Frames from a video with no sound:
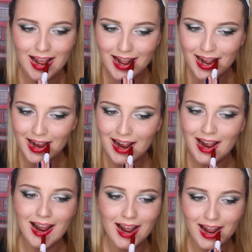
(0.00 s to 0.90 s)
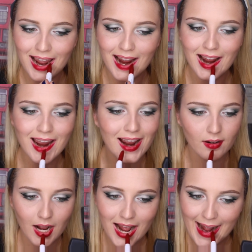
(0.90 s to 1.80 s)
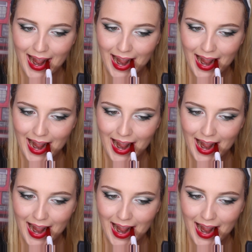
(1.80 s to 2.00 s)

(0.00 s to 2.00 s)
So this is the color